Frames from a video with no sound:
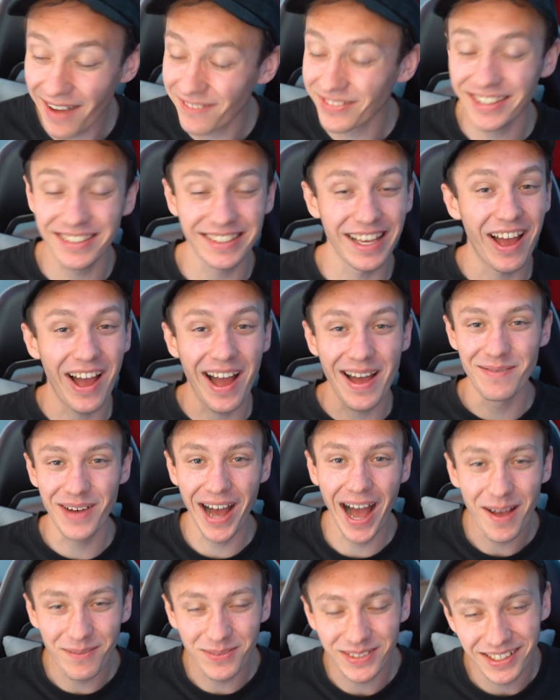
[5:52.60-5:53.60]
have to say I'm
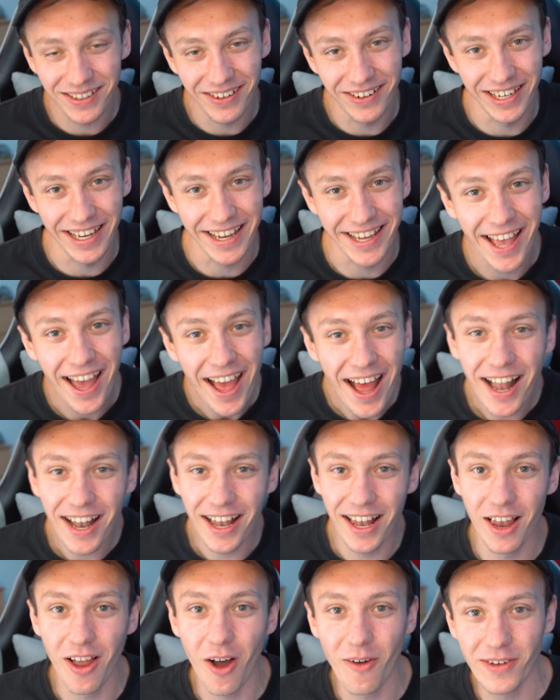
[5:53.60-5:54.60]
absolutely
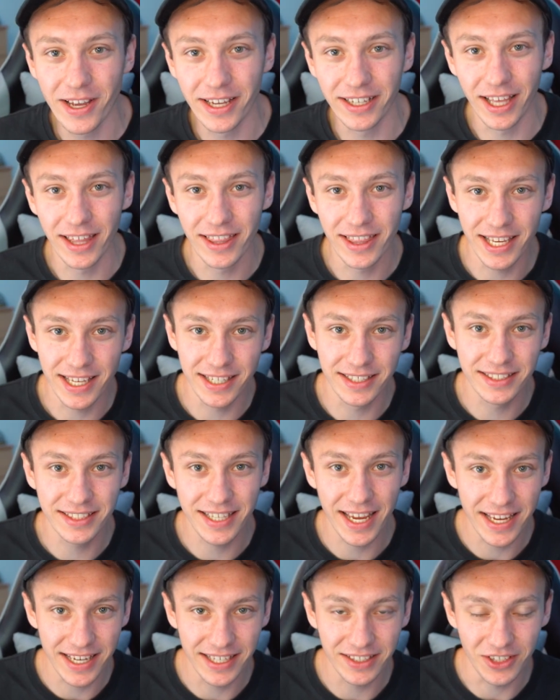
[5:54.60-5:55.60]
loving these
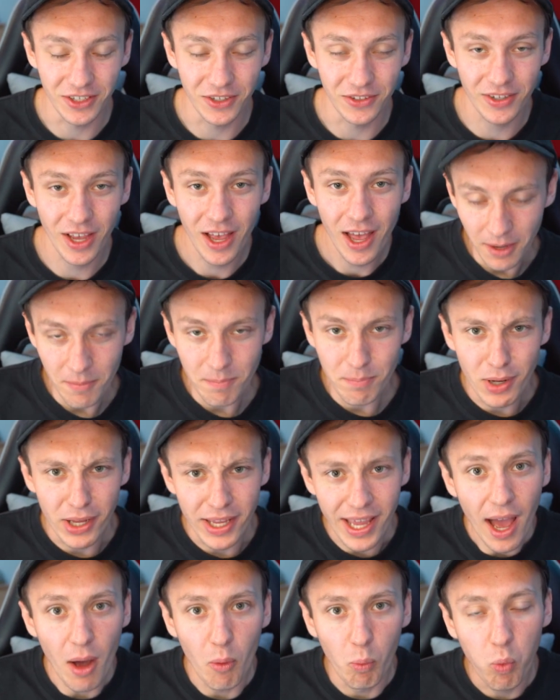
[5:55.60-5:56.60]
teasers. But
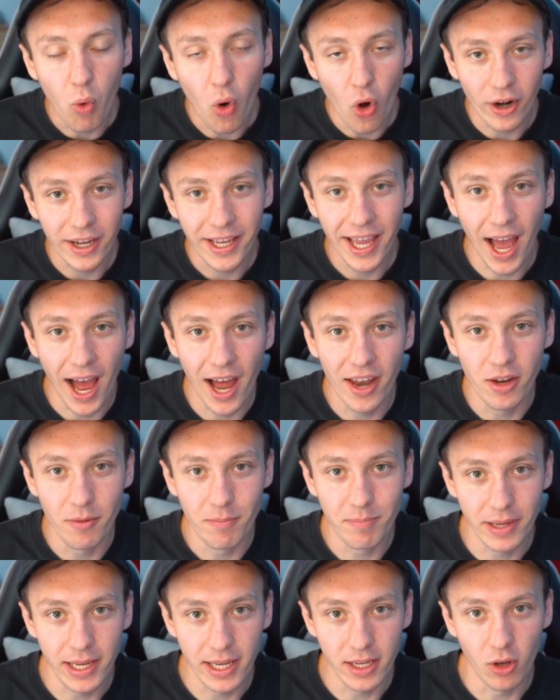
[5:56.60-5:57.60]
yeah, what
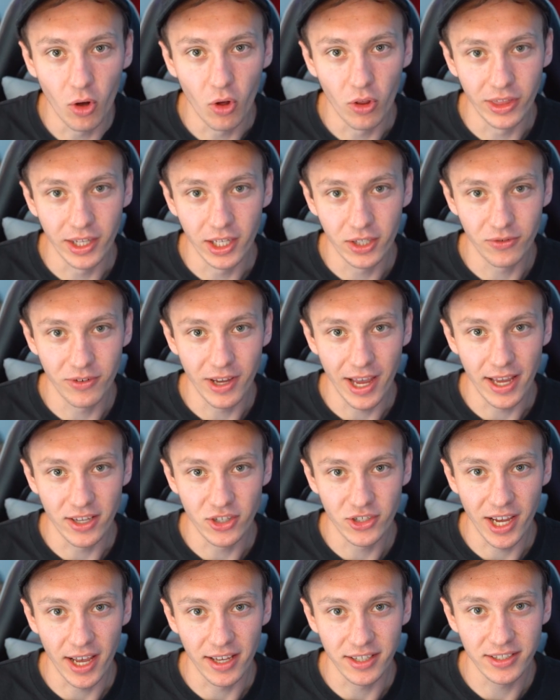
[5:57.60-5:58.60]
can be on this
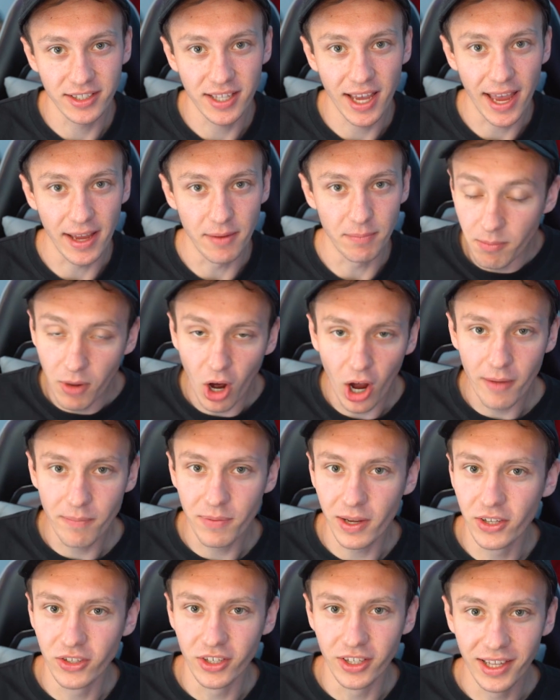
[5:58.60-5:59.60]
VHS tape? In my
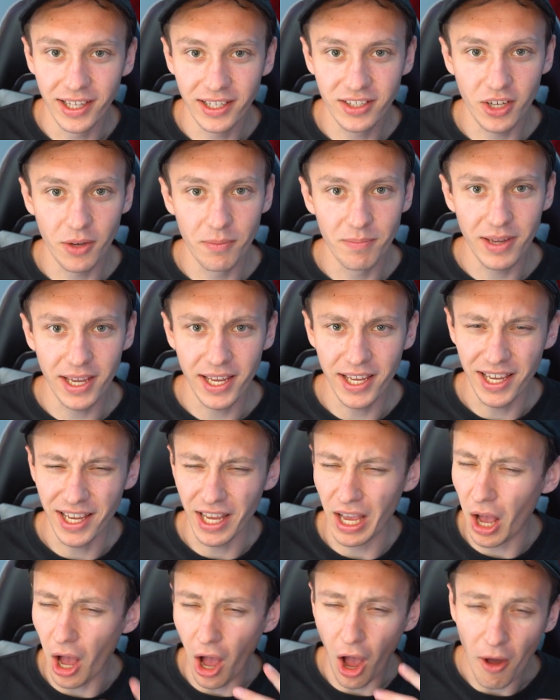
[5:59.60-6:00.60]
opinion, this can
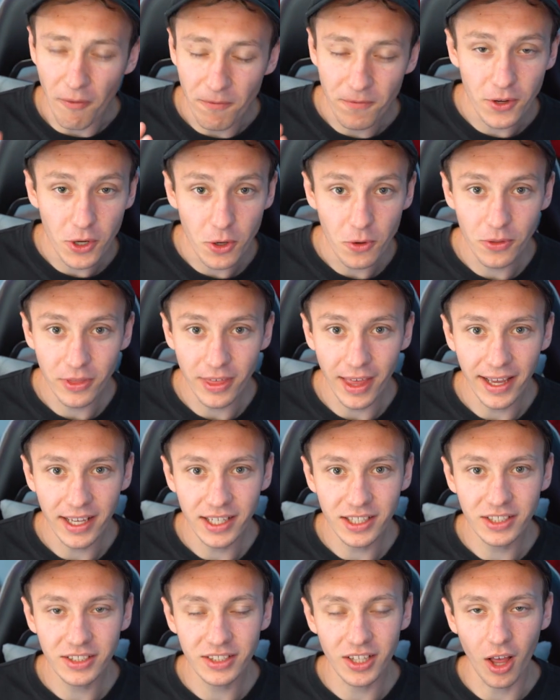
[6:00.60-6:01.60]
be a few
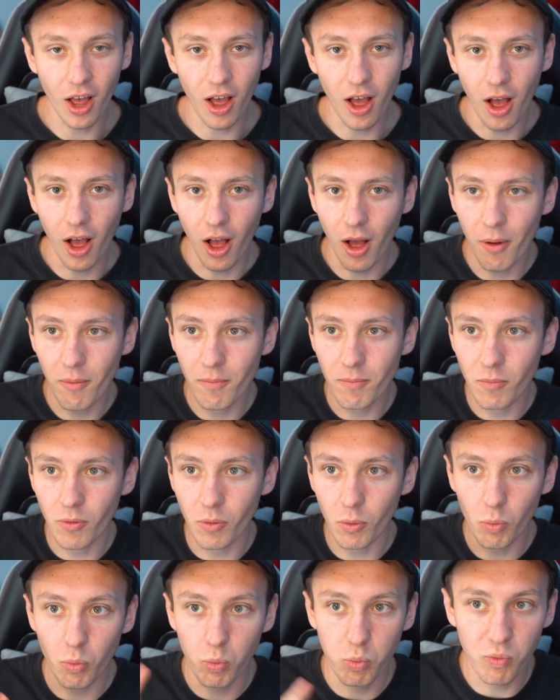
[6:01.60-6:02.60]
things.
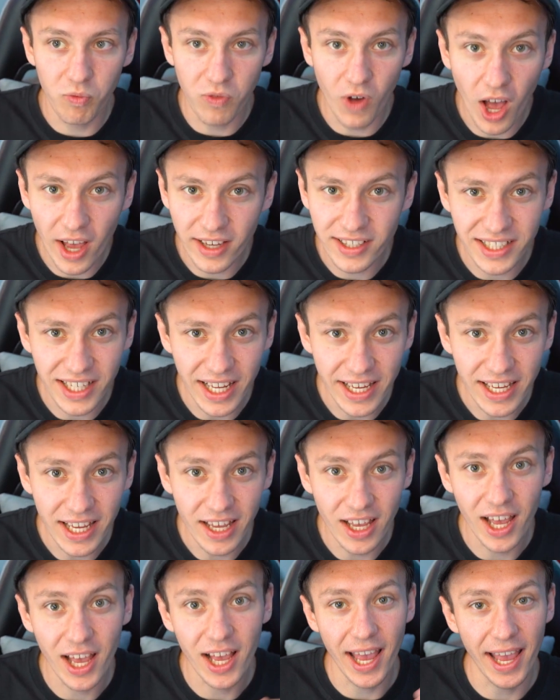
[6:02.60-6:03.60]
Um,
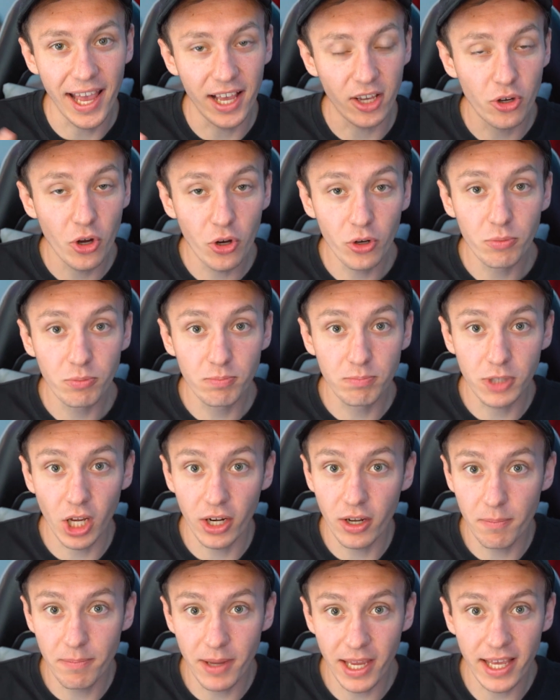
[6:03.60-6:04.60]
firstly, it could
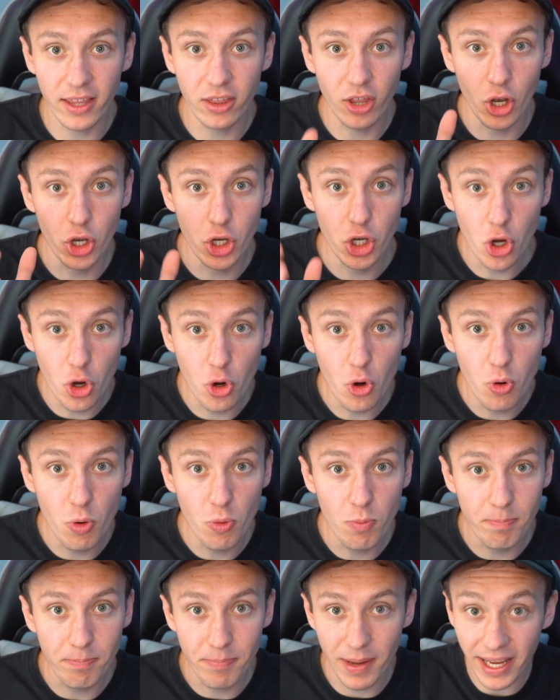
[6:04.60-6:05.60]
kind of be the
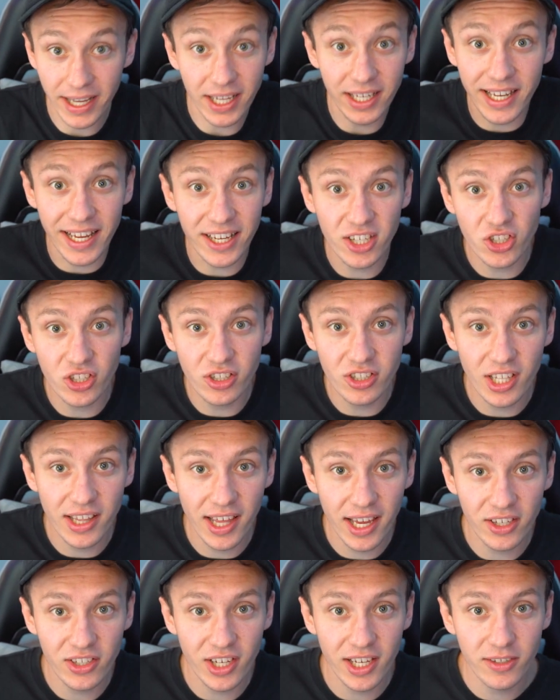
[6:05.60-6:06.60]
new big addition to
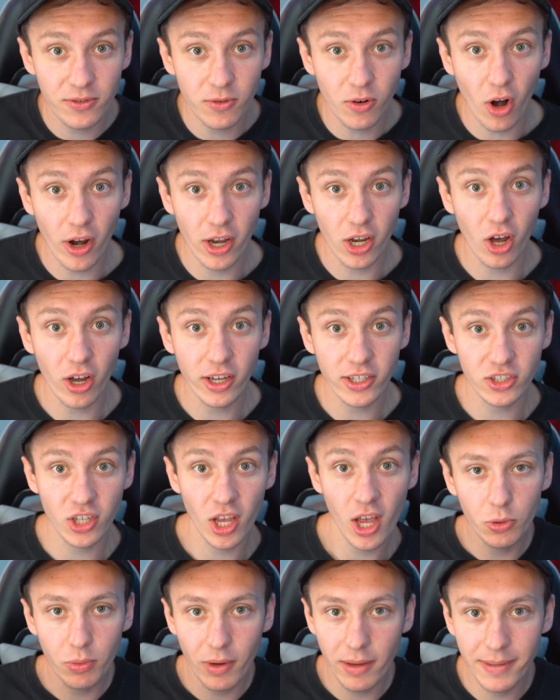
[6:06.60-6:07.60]
this year's Fright Nights.
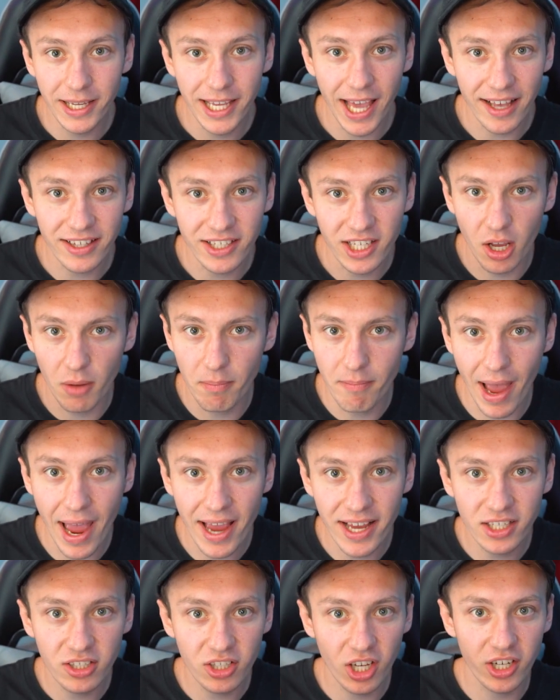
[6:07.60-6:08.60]
Could we be getting a
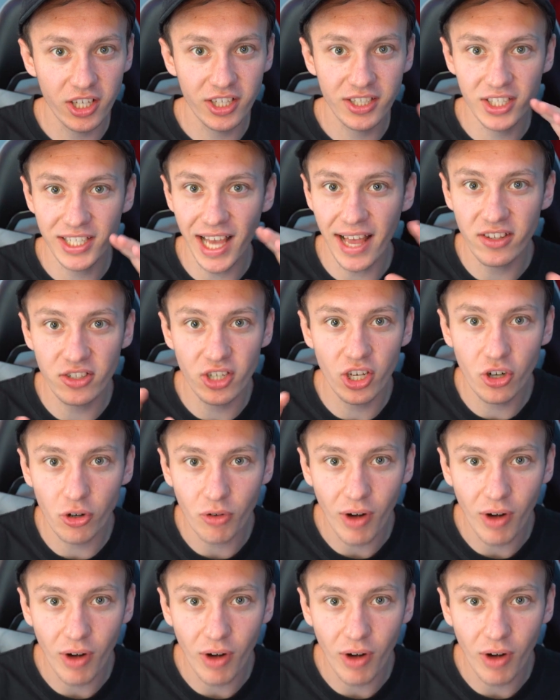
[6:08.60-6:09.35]
maze kind of centered